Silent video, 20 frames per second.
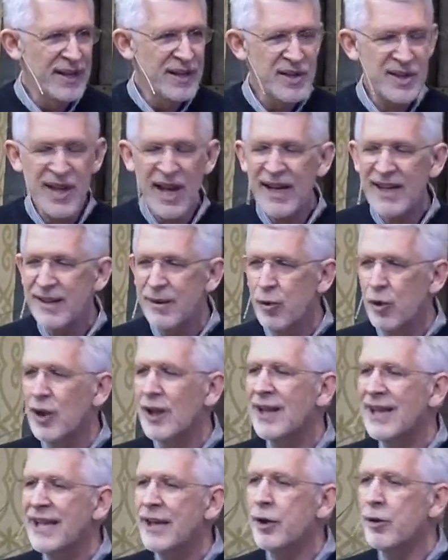Satan
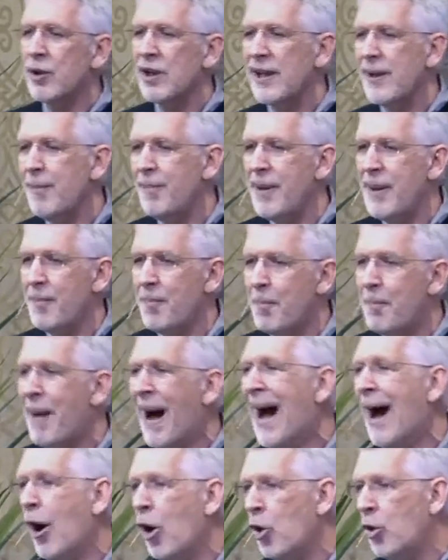will literally be
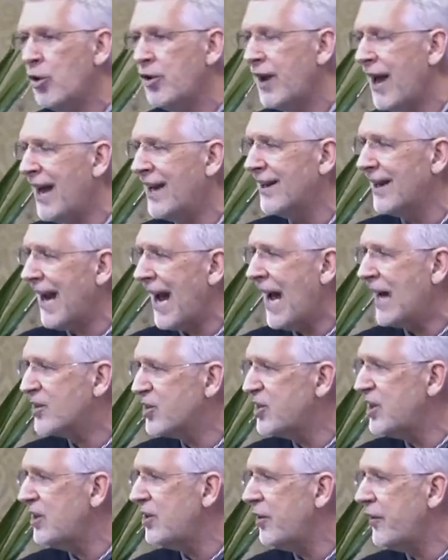bound and
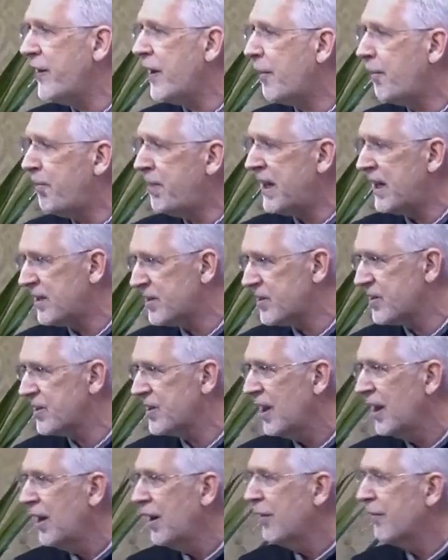cast into the
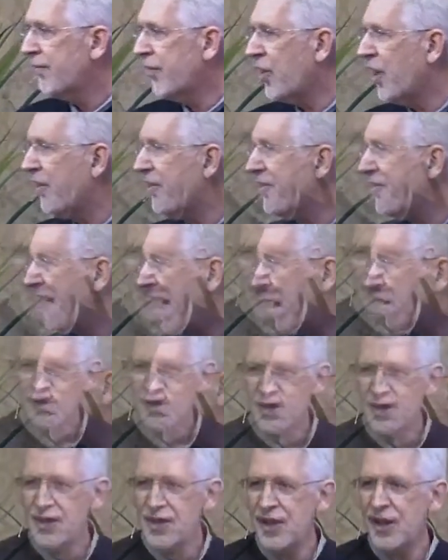abyss for a
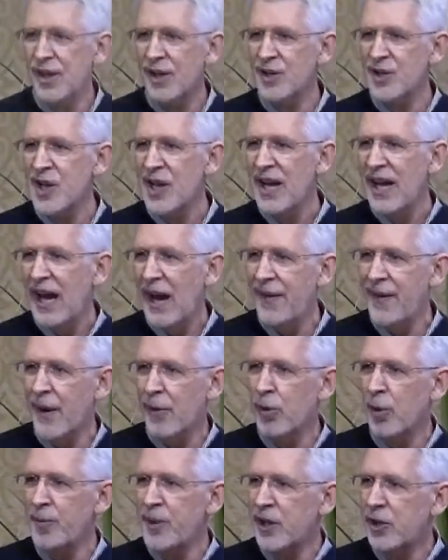thousand years, and
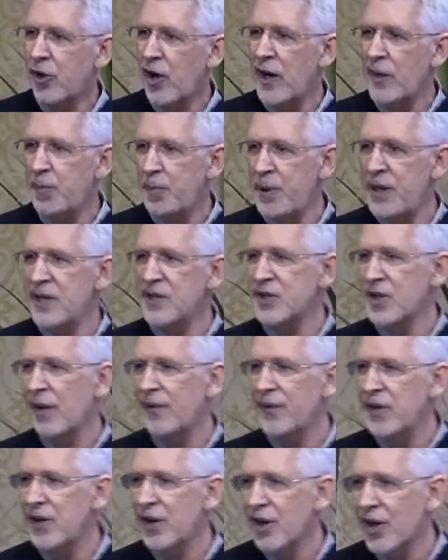there will be great peace
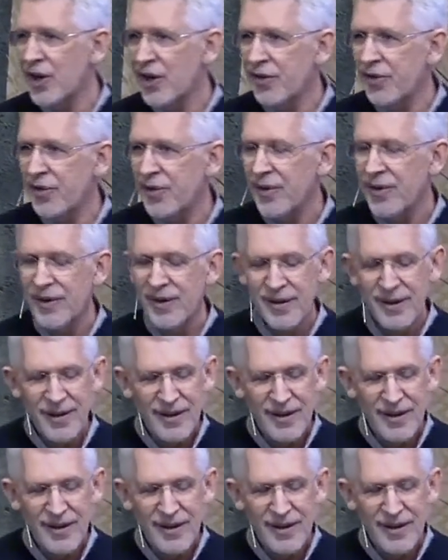on the earth,